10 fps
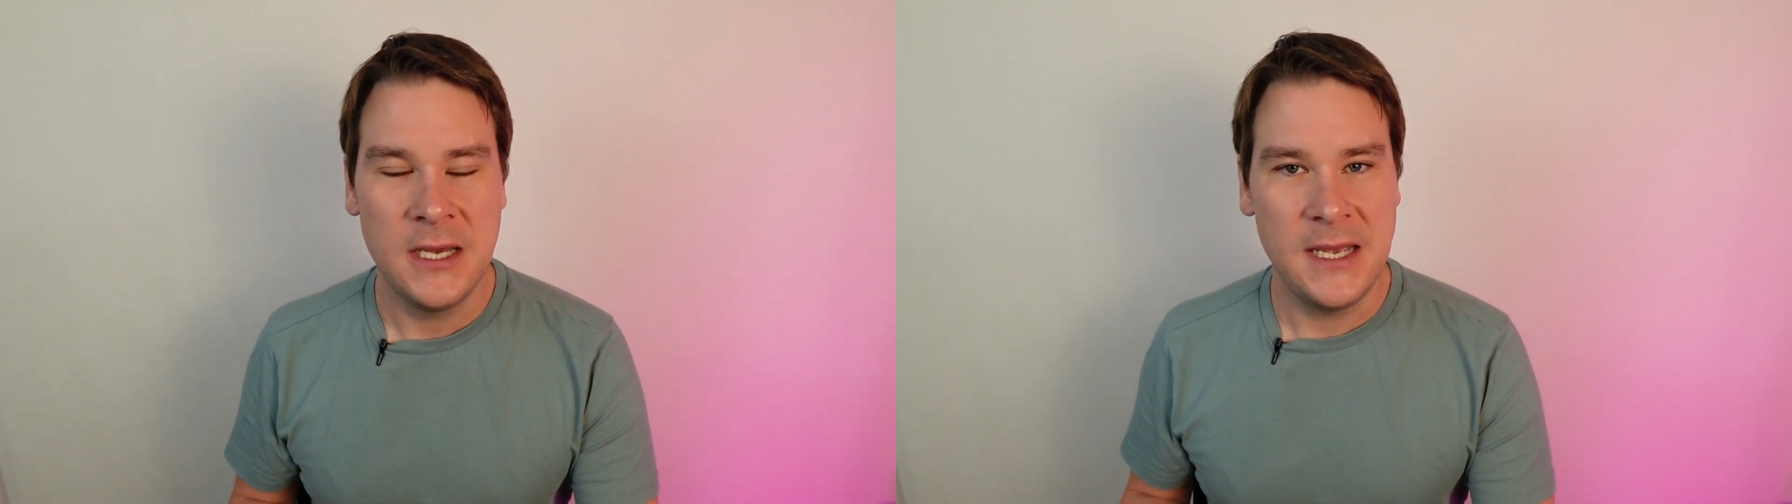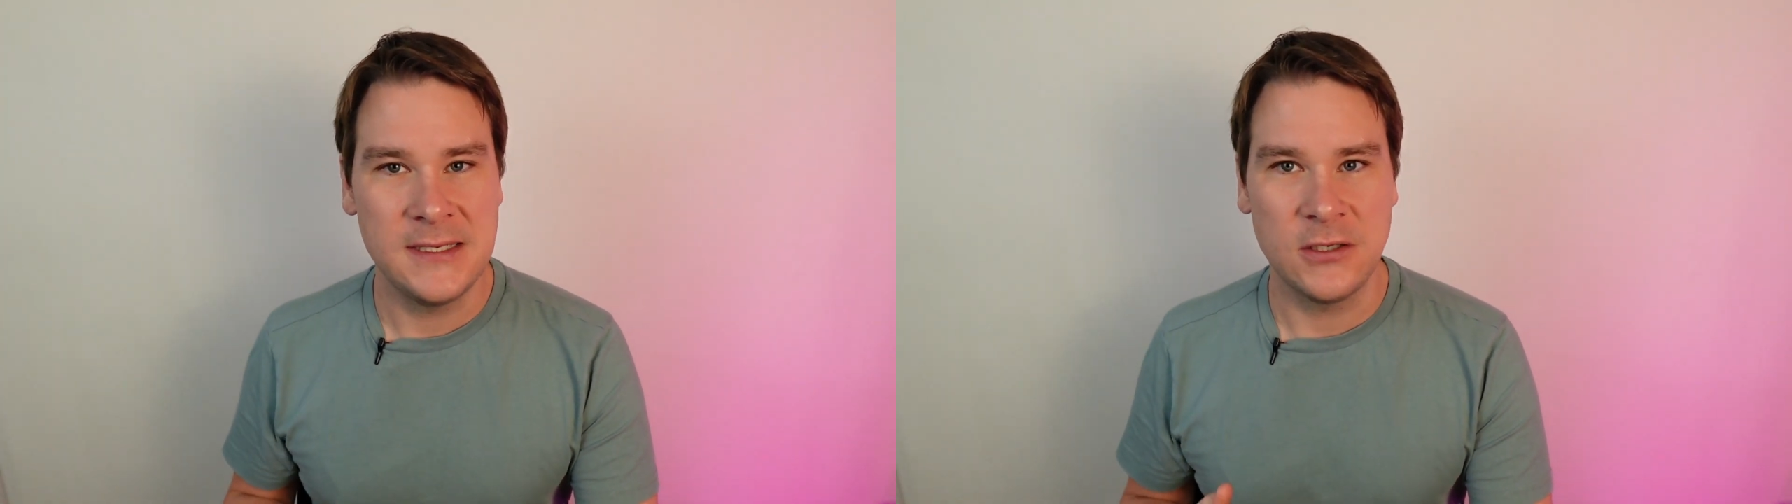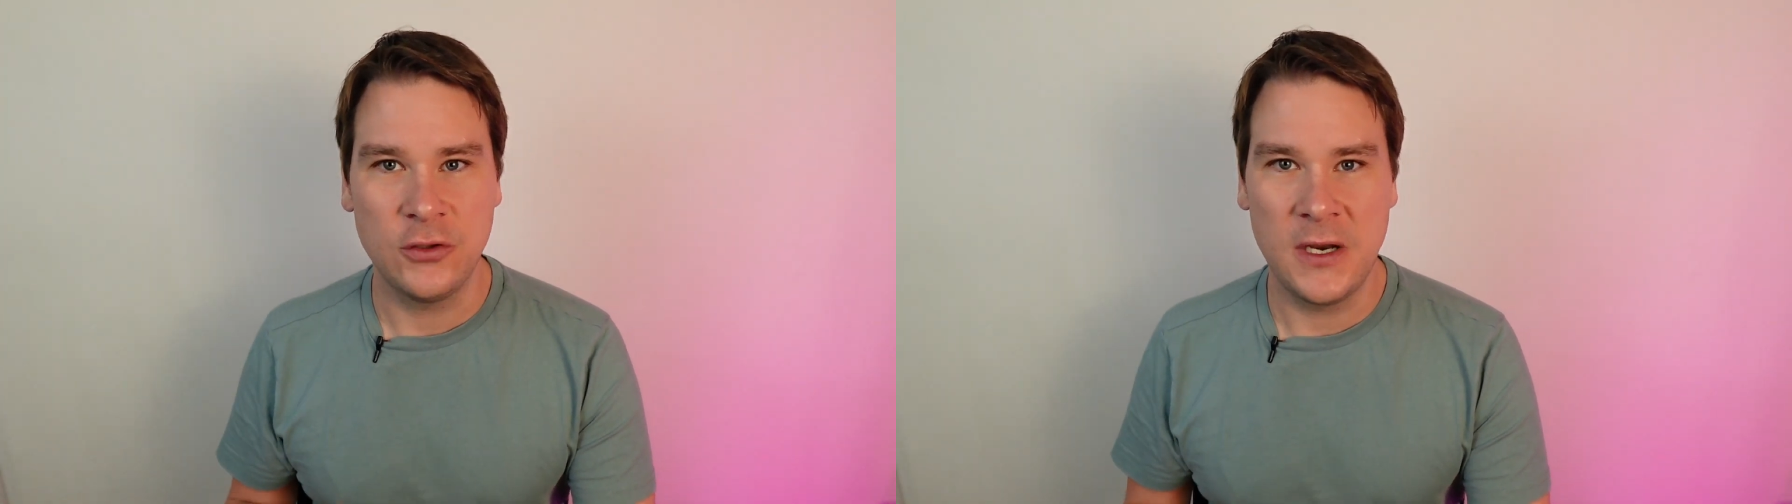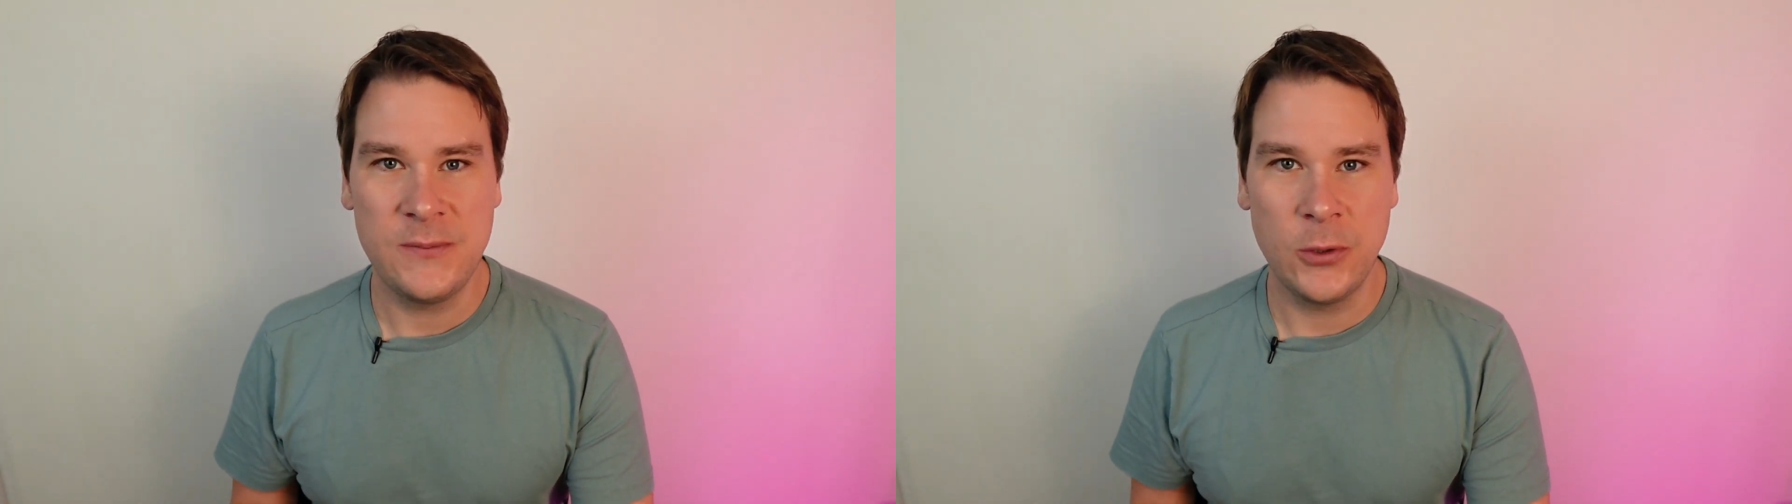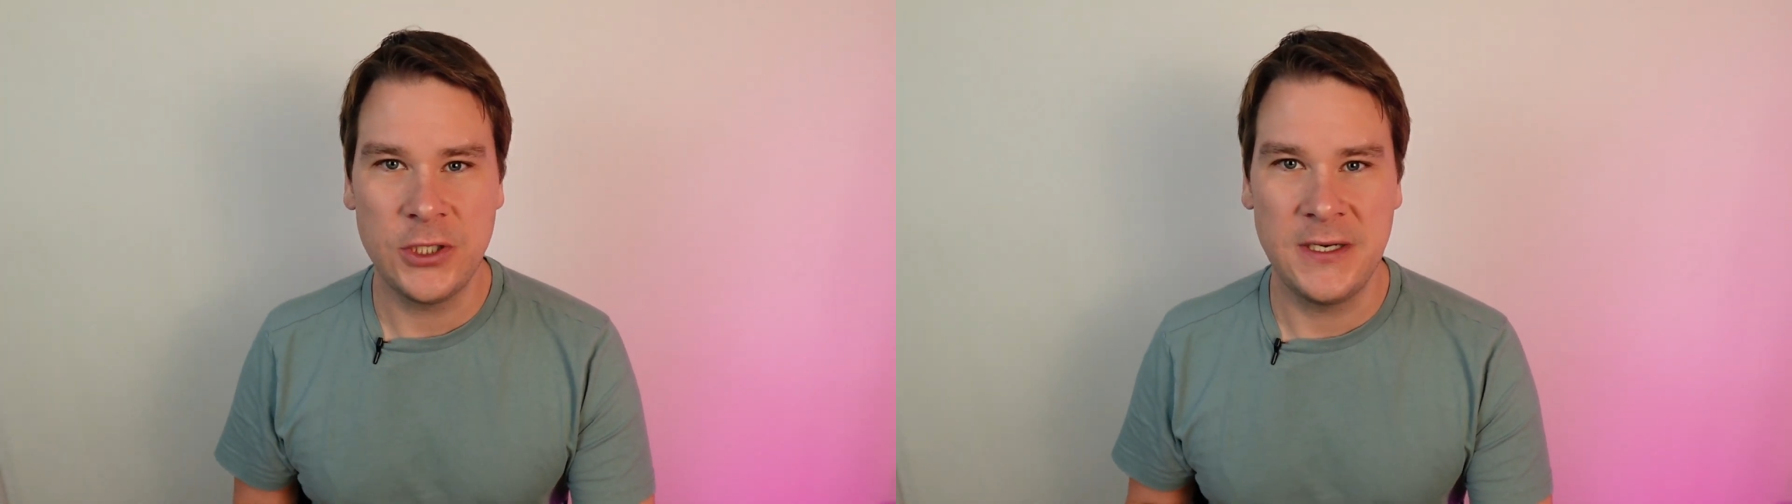is that
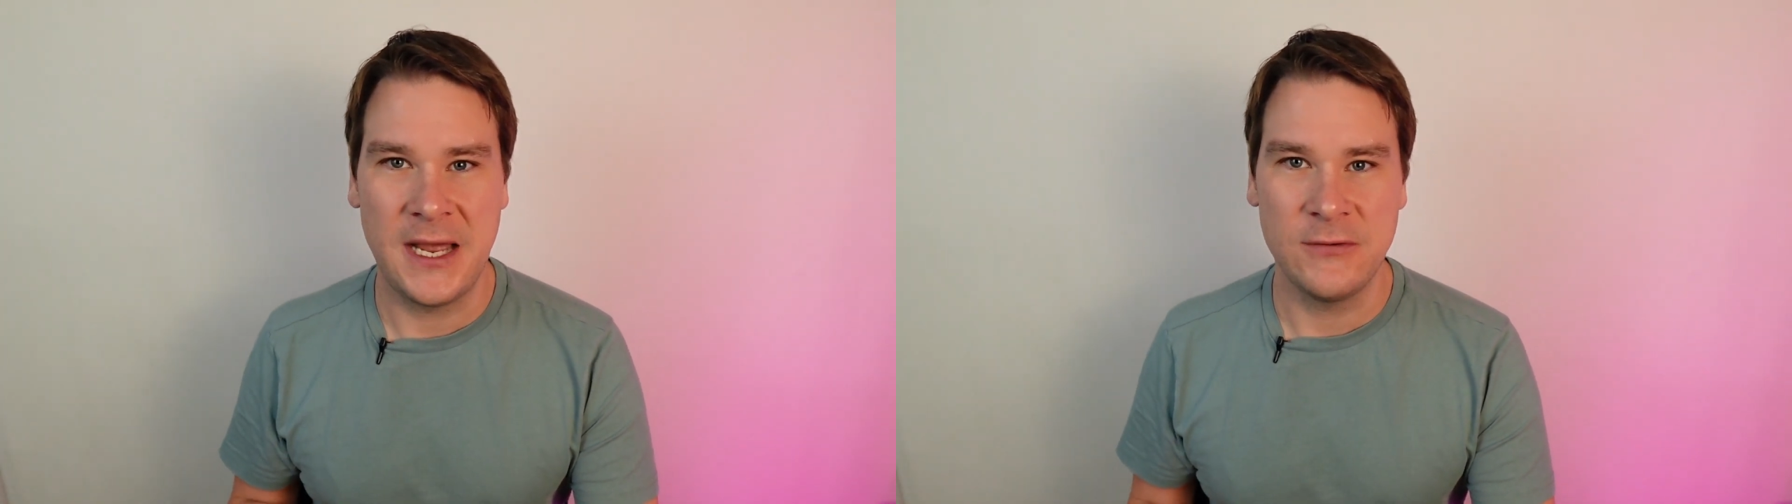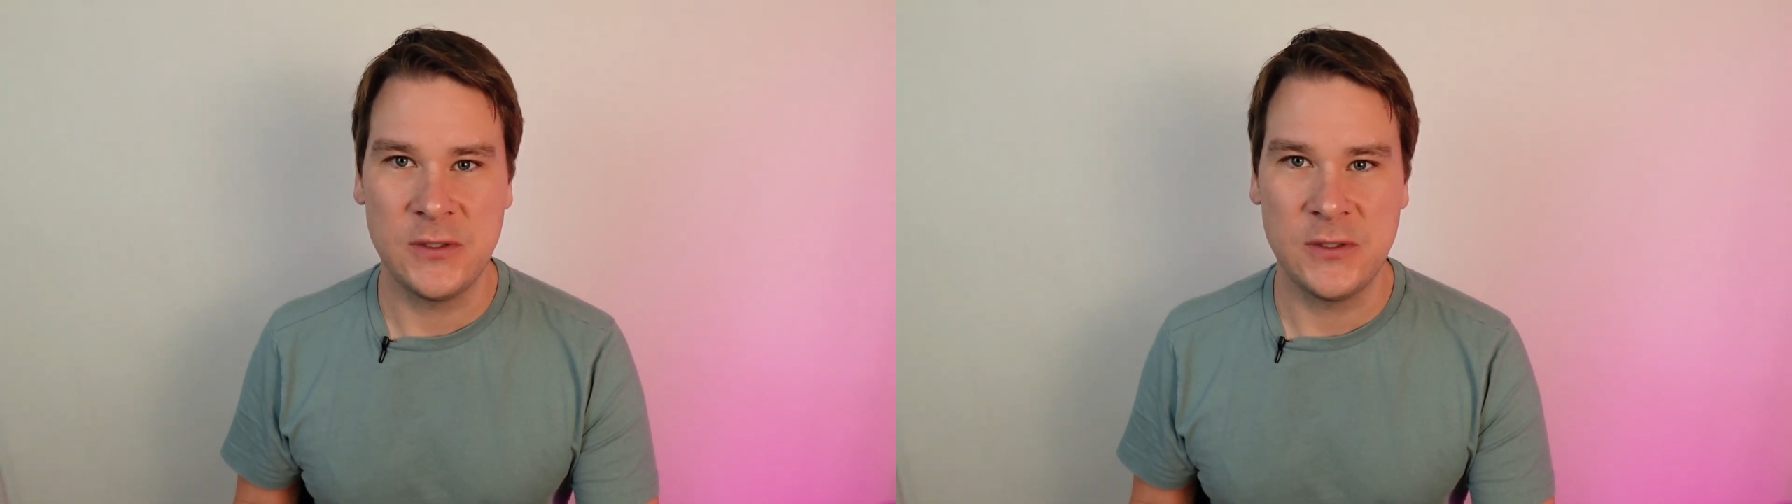tracepusher now